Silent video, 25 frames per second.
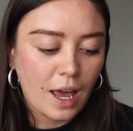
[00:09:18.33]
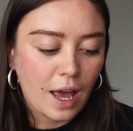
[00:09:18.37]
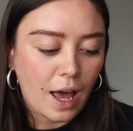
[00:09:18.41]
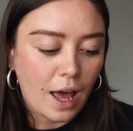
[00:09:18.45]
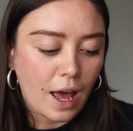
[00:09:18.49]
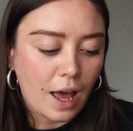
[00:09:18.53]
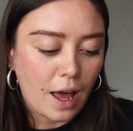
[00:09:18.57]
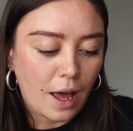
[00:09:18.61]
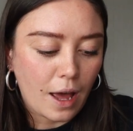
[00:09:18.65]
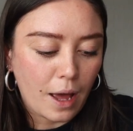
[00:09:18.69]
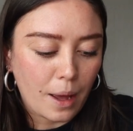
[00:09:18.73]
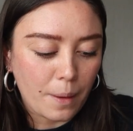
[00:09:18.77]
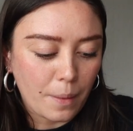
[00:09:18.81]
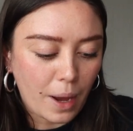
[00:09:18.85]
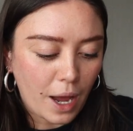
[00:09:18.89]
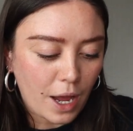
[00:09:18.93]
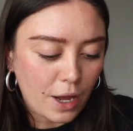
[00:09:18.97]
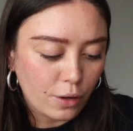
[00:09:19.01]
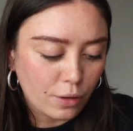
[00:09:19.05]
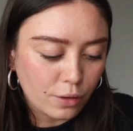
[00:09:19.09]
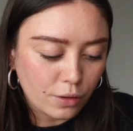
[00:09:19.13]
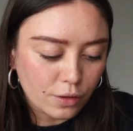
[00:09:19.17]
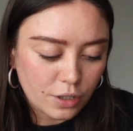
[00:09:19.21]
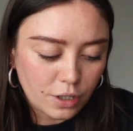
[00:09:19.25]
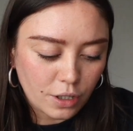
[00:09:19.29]
I
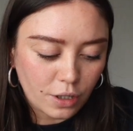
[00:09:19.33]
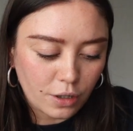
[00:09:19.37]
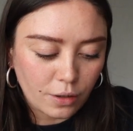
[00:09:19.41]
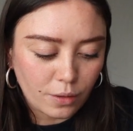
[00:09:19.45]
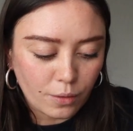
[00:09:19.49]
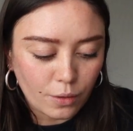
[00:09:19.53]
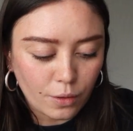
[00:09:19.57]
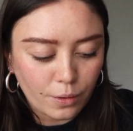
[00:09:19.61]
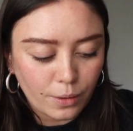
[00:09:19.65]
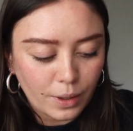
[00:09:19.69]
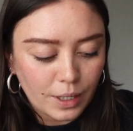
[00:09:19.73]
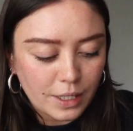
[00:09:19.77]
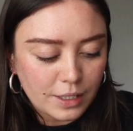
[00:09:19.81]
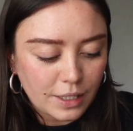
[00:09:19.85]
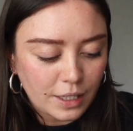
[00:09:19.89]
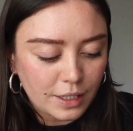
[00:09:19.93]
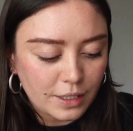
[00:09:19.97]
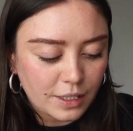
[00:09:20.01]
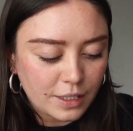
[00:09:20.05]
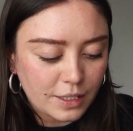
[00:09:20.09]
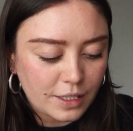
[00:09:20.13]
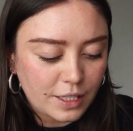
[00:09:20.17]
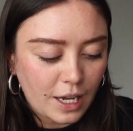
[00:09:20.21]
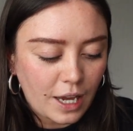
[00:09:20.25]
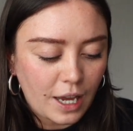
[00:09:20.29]
also always like
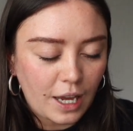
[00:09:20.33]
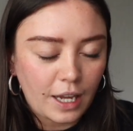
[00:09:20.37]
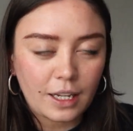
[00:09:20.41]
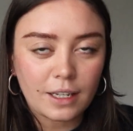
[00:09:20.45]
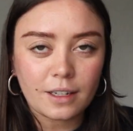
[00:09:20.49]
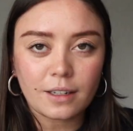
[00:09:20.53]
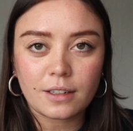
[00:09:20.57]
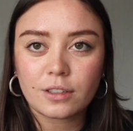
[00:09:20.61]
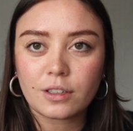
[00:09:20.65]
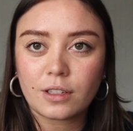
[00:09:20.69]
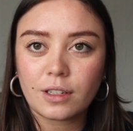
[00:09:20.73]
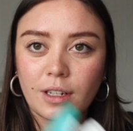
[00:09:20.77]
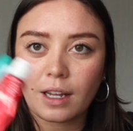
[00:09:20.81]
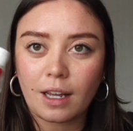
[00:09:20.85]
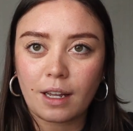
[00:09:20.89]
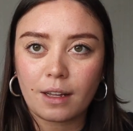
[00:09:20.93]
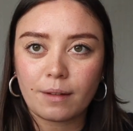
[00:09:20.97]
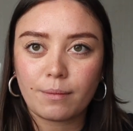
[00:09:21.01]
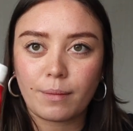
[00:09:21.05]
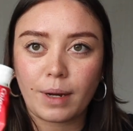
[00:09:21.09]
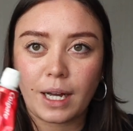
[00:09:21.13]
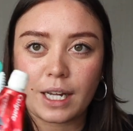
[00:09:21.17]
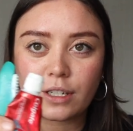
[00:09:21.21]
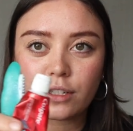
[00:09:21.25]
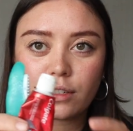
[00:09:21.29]
to take
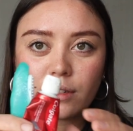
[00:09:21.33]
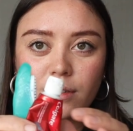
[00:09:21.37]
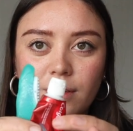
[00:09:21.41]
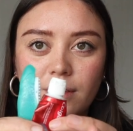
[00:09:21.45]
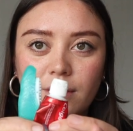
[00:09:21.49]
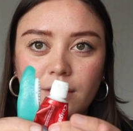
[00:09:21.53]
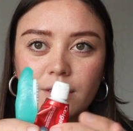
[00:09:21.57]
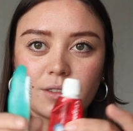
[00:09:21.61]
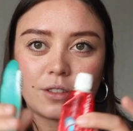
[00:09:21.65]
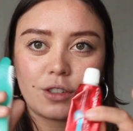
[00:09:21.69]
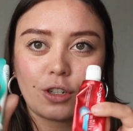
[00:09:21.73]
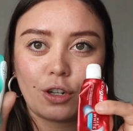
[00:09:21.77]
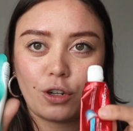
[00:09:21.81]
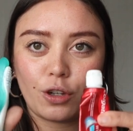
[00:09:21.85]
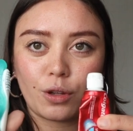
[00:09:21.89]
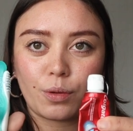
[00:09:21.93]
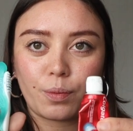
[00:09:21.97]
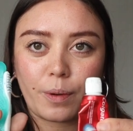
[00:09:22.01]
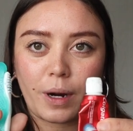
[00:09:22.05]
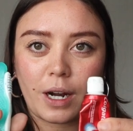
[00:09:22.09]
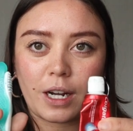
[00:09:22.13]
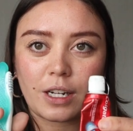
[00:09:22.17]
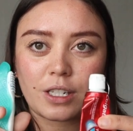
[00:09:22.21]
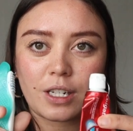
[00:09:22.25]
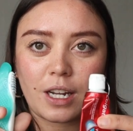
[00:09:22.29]
my
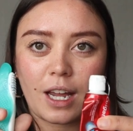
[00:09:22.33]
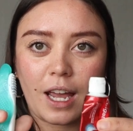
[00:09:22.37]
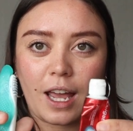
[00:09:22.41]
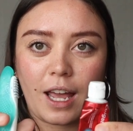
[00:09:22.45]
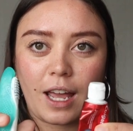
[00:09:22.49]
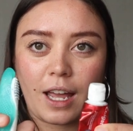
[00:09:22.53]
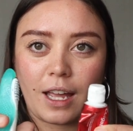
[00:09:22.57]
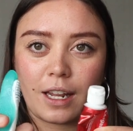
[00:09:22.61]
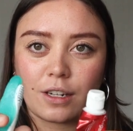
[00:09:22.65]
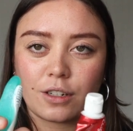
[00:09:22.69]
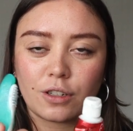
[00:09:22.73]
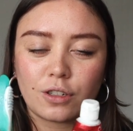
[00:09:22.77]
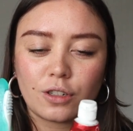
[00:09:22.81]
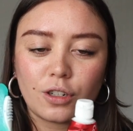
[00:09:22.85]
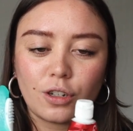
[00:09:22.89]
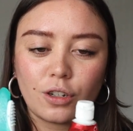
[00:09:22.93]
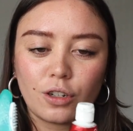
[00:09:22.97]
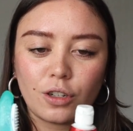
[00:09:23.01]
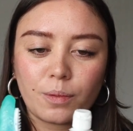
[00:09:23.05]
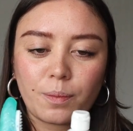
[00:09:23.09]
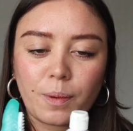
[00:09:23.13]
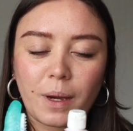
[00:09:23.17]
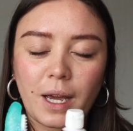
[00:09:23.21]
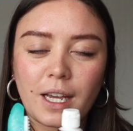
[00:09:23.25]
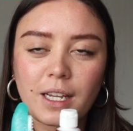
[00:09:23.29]
toothbrush and
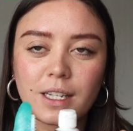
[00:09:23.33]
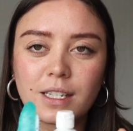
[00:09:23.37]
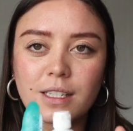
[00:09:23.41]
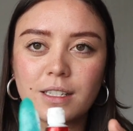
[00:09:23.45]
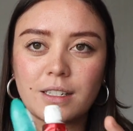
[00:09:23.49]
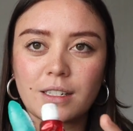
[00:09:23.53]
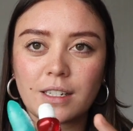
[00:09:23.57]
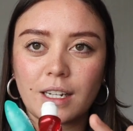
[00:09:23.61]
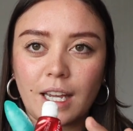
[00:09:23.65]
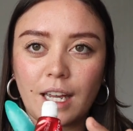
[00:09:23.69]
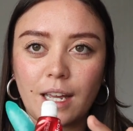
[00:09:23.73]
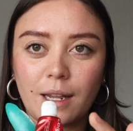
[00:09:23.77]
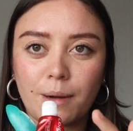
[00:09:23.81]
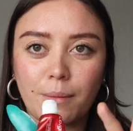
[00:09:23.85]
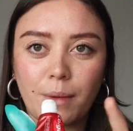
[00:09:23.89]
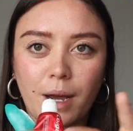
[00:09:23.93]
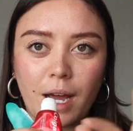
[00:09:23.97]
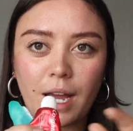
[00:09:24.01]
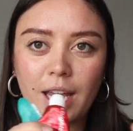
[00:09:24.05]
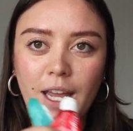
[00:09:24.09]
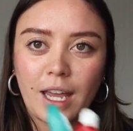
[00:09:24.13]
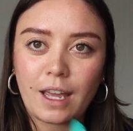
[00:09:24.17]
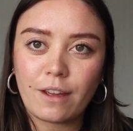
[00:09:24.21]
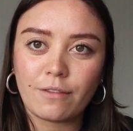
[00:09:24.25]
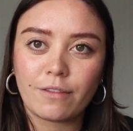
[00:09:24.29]
toothpaste in
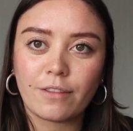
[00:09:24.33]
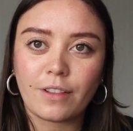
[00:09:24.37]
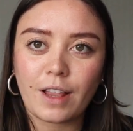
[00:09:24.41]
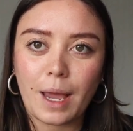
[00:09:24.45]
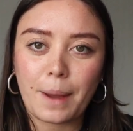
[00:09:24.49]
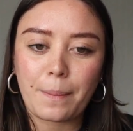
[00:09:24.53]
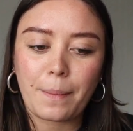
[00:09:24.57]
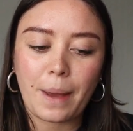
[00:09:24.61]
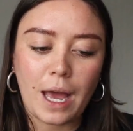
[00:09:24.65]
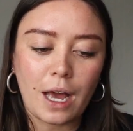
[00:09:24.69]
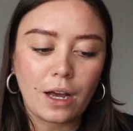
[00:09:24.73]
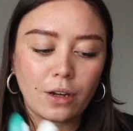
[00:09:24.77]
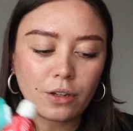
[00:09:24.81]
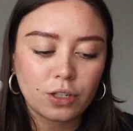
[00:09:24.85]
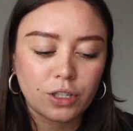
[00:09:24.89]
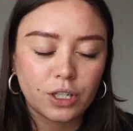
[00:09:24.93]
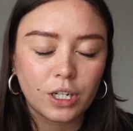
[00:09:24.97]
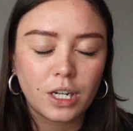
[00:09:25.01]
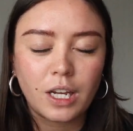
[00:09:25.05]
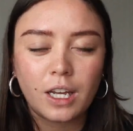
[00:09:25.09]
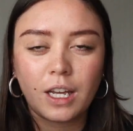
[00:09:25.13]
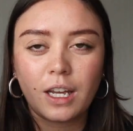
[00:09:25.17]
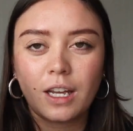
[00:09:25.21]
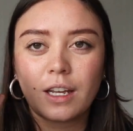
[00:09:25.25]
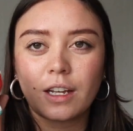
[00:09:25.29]
my in-flight pouch,
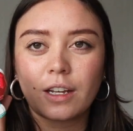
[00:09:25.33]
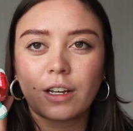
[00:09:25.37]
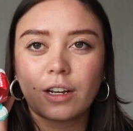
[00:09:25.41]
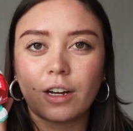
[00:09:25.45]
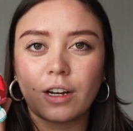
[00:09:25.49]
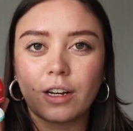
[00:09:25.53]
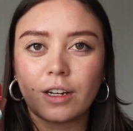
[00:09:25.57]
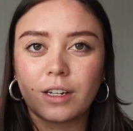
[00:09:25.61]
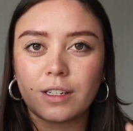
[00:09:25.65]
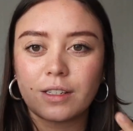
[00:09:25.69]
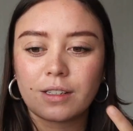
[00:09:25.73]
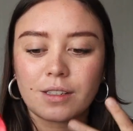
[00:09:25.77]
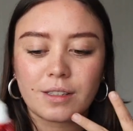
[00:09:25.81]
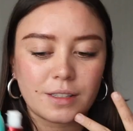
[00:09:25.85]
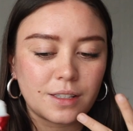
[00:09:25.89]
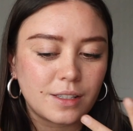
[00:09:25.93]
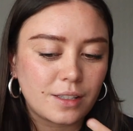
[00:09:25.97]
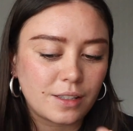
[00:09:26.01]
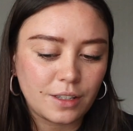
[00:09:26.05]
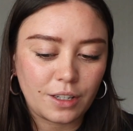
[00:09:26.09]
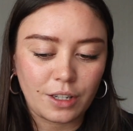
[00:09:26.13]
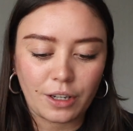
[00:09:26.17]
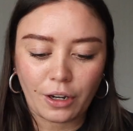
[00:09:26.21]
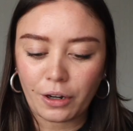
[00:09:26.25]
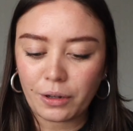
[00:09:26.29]

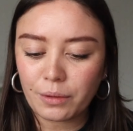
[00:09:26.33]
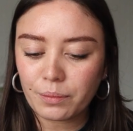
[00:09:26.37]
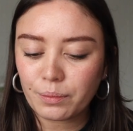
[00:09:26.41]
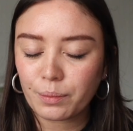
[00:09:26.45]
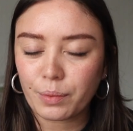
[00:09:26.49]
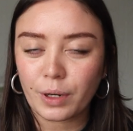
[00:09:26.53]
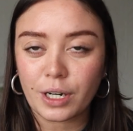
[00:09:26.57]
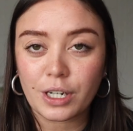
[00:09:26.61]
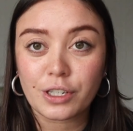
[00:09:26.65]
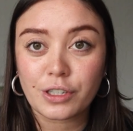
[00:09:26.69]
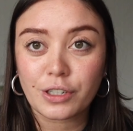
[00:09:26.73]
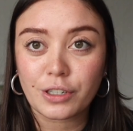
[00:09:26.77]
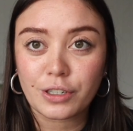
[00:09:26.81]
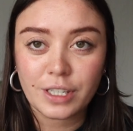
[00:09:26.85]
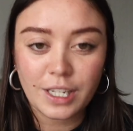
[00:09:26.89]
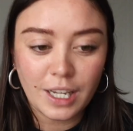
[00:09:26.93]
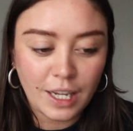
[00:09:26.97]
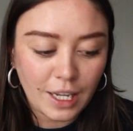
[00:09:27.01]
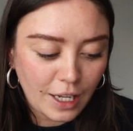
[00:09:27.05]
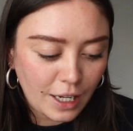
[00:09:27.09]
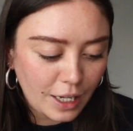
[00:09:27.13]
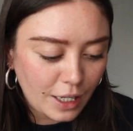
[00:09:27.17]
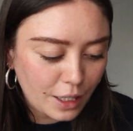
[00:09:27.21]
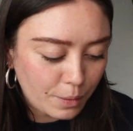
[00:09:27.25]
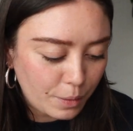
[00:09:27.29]
because, you know, brush your
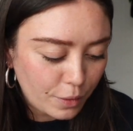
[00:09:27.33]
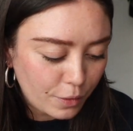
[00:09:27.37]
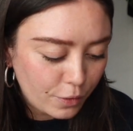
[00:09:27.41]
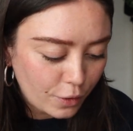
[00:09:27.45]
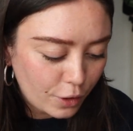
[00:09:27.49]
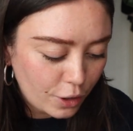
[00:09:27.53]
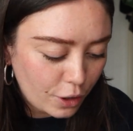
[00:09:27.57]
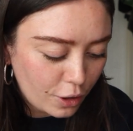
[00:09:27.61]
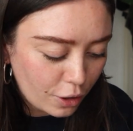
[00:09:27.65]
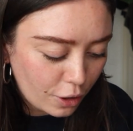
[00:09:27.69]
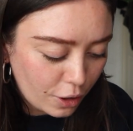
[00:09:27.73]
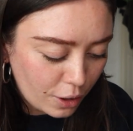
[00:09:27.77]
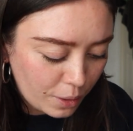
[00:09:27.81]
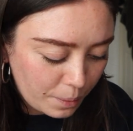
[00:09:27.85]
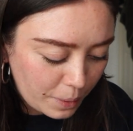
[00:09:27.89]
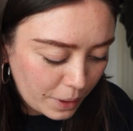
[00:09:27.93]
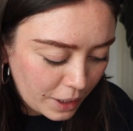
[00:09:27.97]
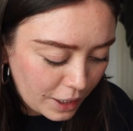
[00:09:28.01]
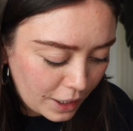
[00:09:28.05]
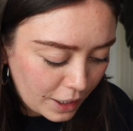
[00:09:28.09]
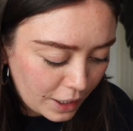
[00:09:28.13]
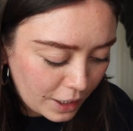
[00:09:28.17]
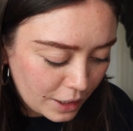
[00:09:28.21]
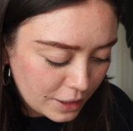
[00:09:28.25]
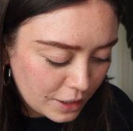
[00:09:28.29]
teeth before you go to
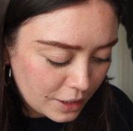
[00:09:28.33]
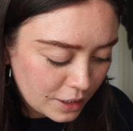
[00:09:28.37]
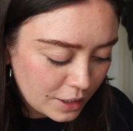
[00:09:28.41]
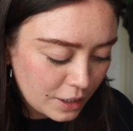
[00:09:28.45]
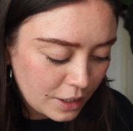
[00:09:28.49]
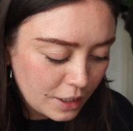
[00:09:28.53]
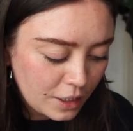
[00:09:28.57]
bed.